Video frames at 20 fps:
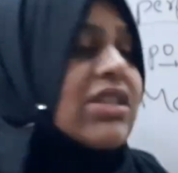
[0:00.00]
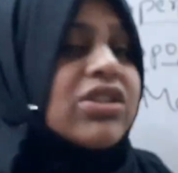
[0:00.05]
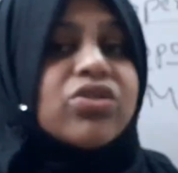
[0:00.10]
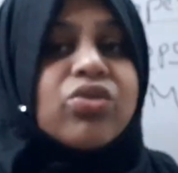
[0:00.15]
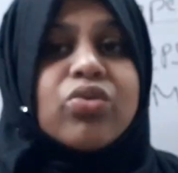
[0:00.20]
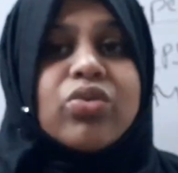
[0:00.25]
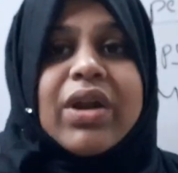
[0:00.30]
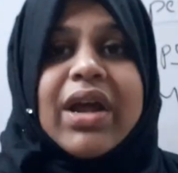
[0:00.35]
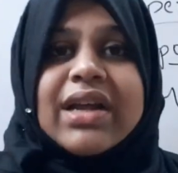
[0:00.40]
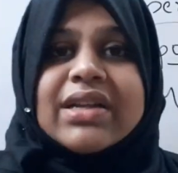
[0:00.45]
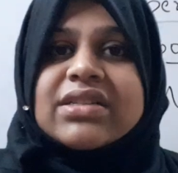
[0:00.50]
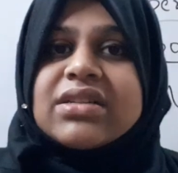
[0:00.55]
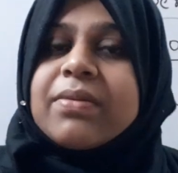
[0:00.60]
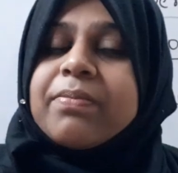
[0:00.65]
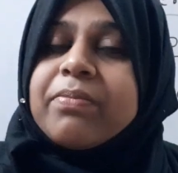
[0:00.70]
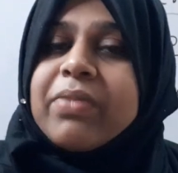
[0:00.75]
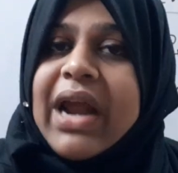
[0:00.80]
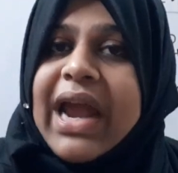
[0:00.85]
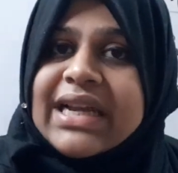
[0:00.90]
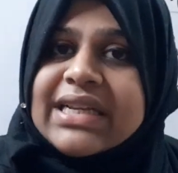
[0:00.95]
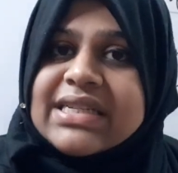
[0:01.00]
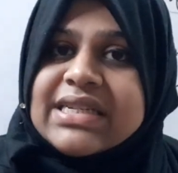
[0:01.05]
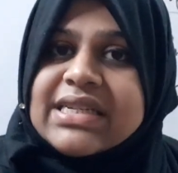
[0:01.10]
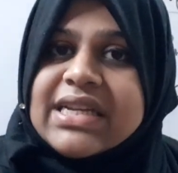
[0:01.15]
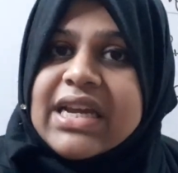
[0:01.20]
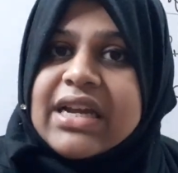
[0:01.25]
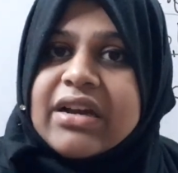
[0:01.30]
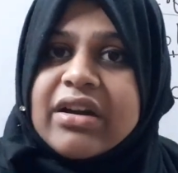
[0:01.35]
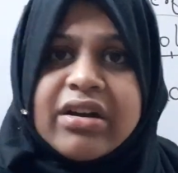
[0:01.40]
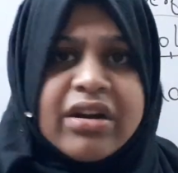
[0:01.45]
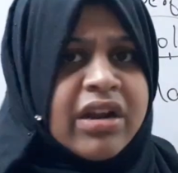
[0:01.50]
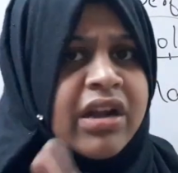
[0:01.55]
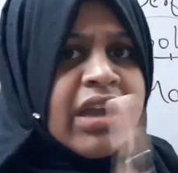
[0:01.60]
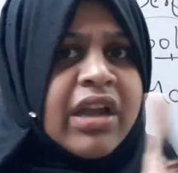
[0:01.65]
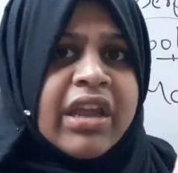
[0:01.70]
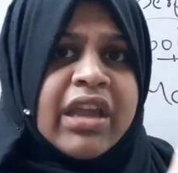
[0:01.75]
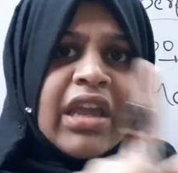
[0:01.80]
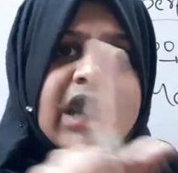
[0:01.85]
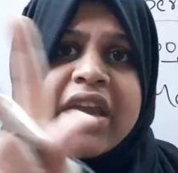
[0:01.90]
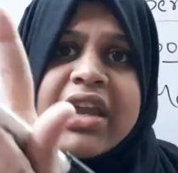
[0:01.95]
known as the price taker.
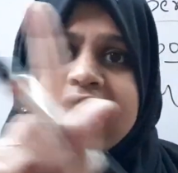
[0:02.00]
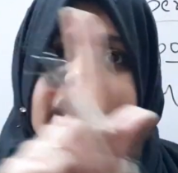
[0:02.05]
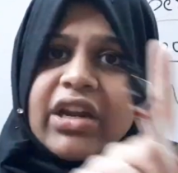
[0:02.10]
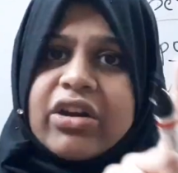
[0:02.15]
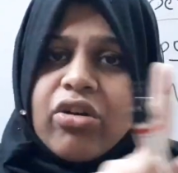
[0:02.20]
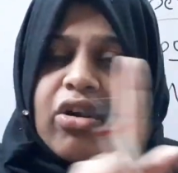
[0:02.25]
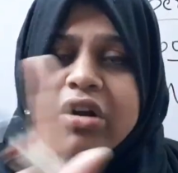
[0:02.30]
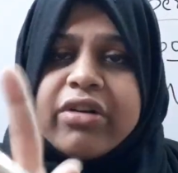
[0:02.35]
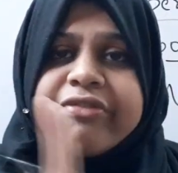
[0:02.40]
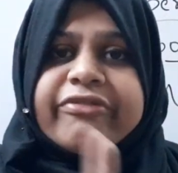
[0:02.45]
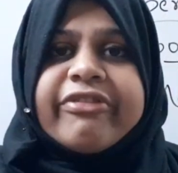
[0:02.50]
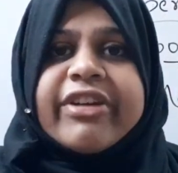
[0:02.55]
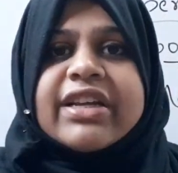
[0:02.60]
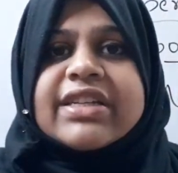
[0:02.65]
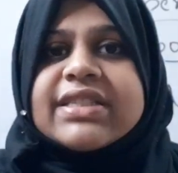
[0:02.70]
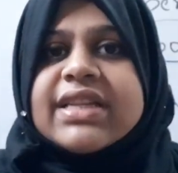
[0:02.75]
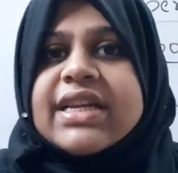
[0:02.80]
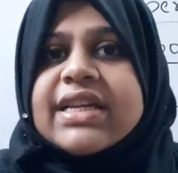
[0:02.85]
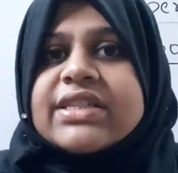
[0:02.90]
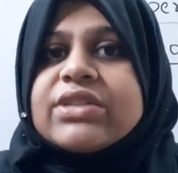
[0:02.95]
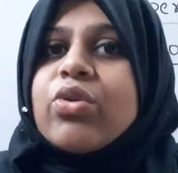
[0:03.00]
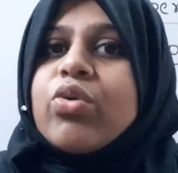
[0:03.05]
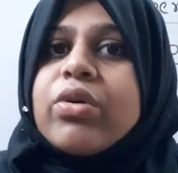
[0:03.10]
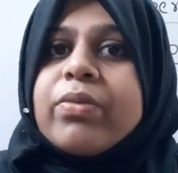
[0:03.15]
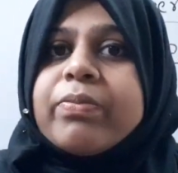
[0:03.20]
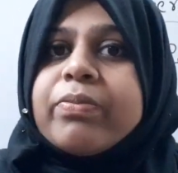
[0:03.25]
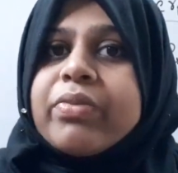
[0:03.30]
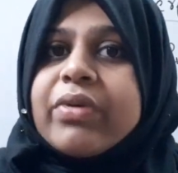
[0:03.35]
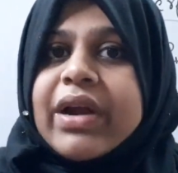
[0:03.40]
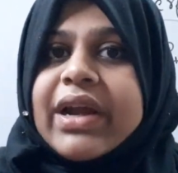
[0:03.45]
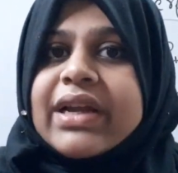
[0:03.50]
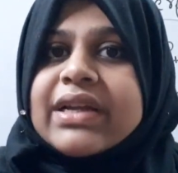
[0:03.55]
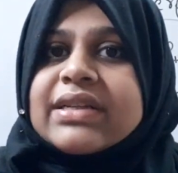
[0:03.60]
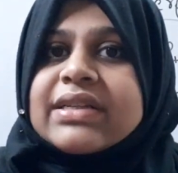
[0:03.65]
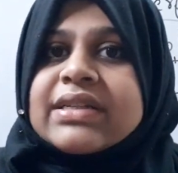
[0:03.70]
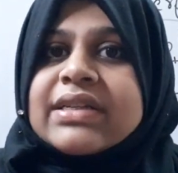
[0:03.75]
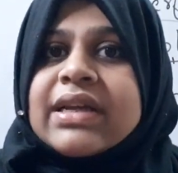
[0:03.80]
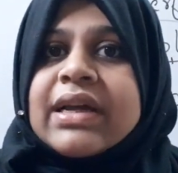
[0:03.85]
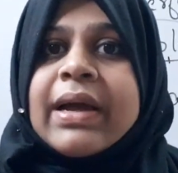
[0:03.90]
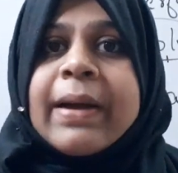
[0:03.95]
He cannot fix his own
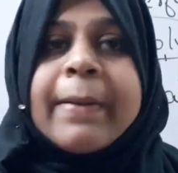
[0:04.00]
price.